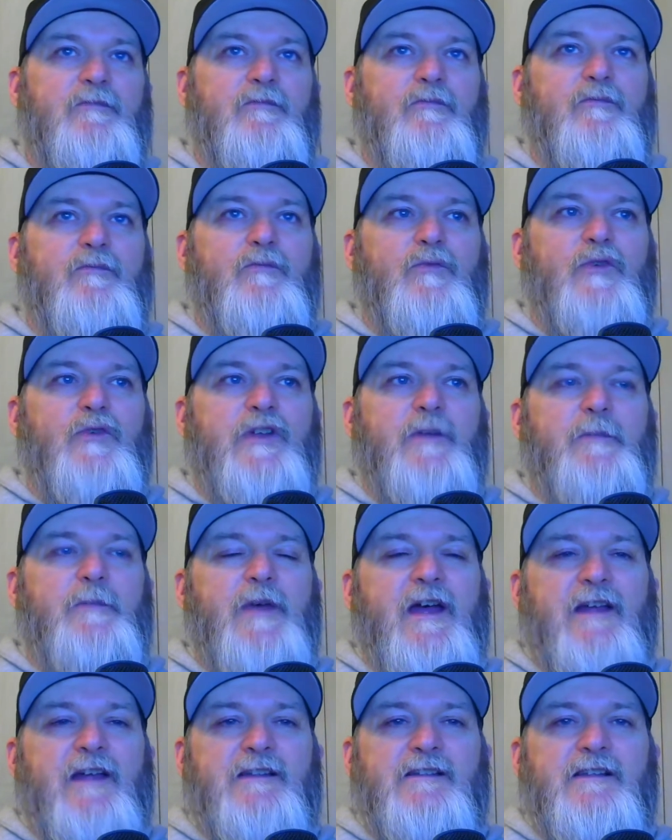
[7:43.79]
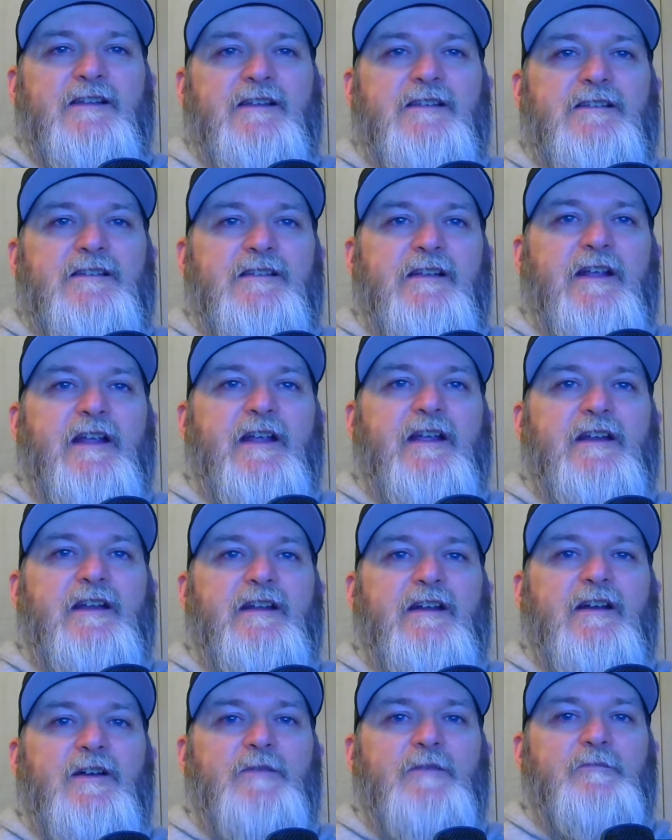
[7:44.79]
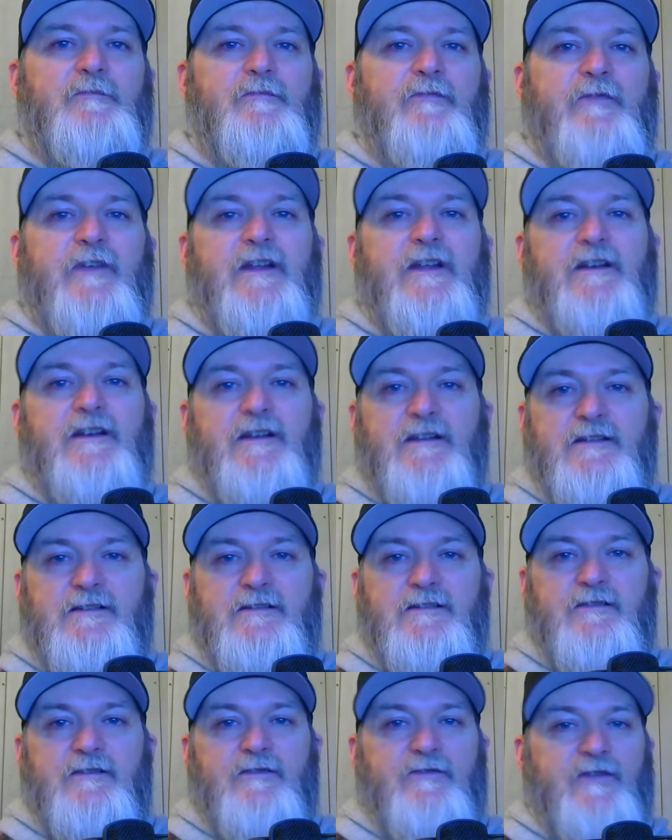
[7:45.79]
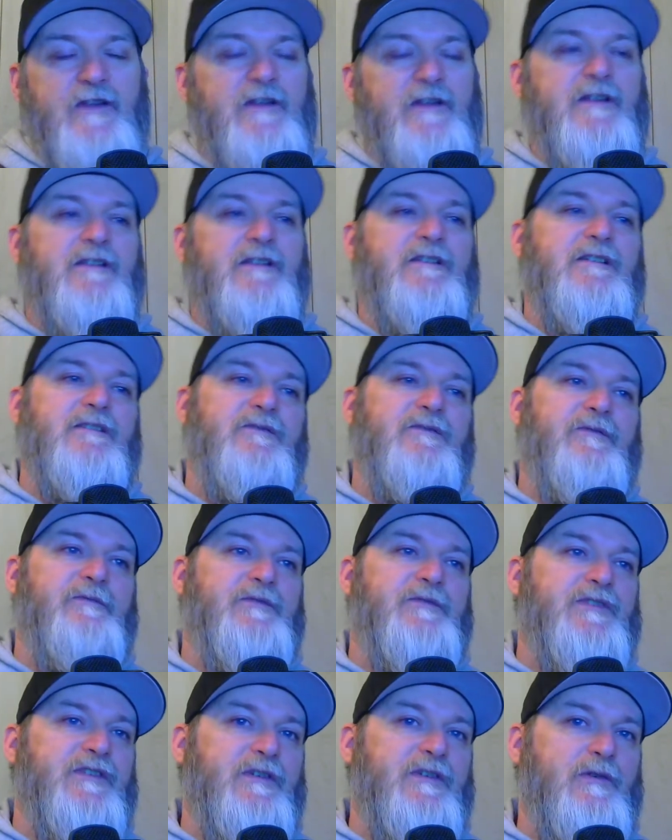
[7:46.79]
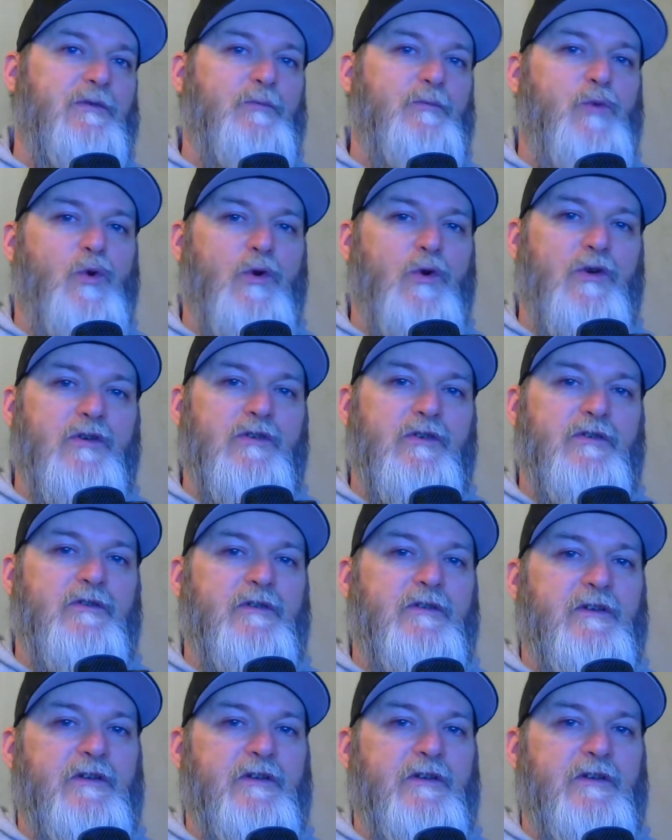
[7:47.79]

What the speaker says: We'll get past this in fitness. Fitness is still important.